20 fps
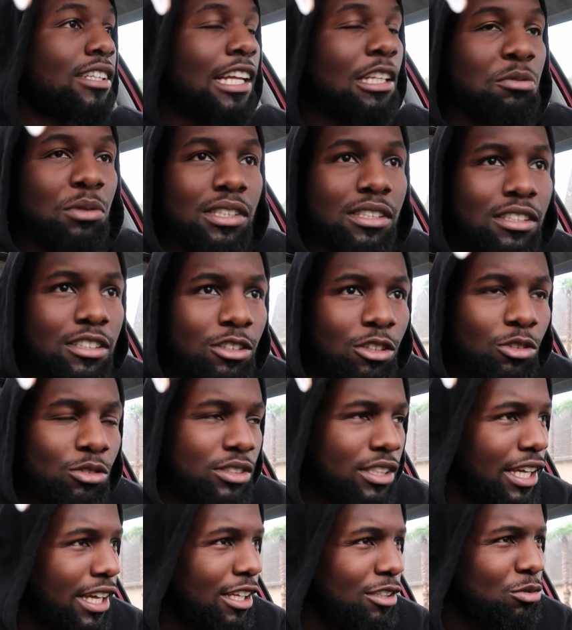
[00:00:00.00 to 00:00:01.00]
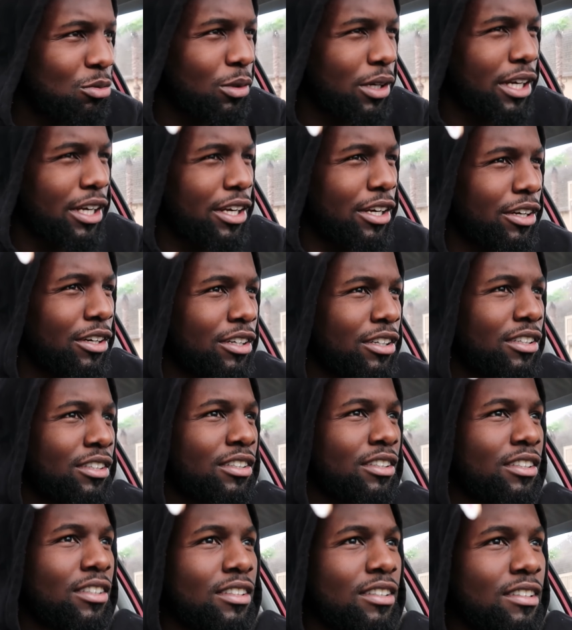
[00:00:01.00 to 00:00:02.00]
Today's one of those days where
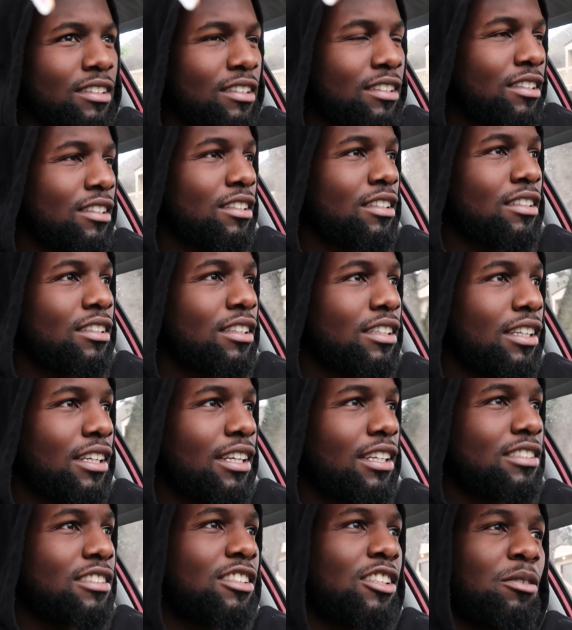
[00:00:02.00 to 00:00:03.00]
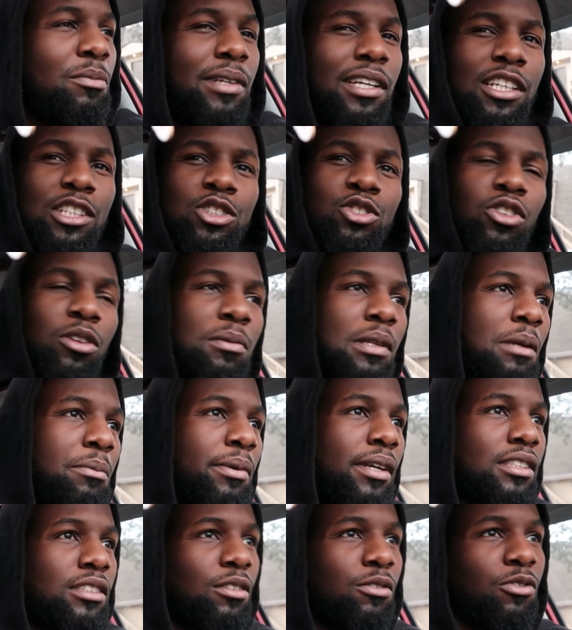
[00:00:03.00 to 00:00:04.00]
it's gonna be extremely
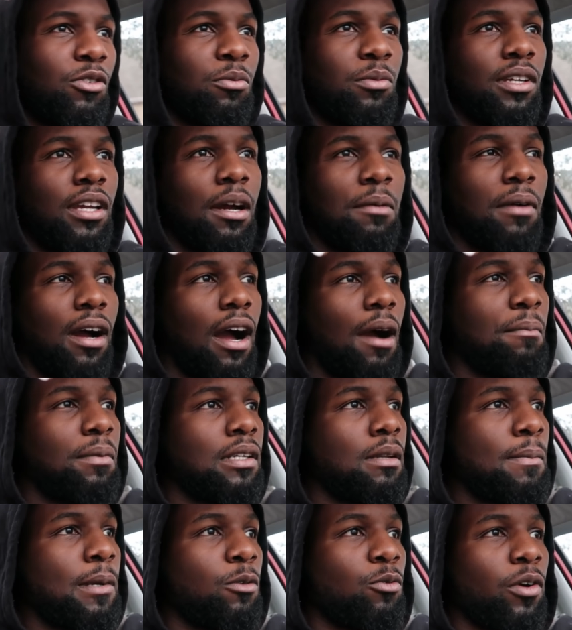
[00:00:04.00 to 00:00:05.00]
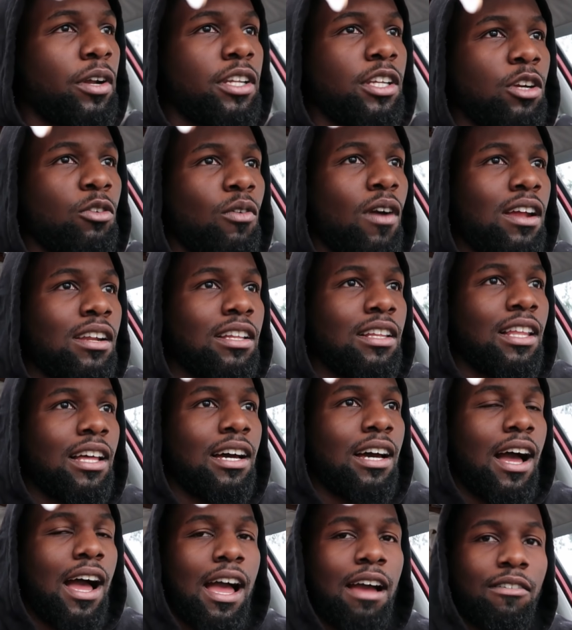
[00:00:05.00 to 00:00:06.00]
busy for me. I'm, I'm gonna be running around a
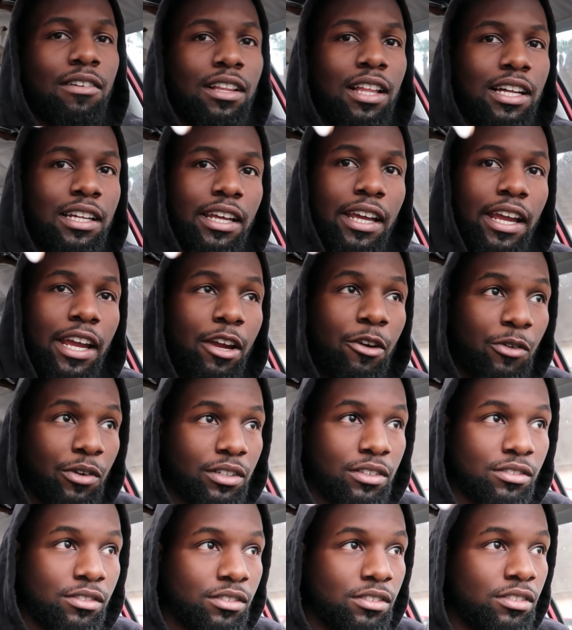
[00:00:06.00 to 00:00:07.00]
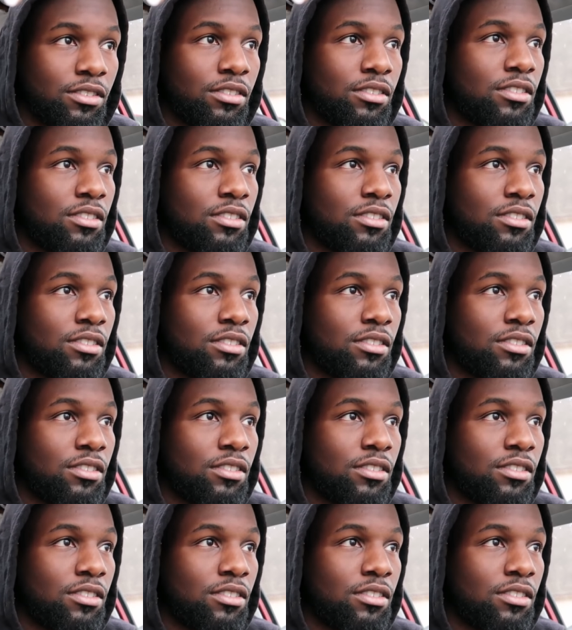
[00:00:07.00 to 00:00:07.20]
lot. I have a lot of errands.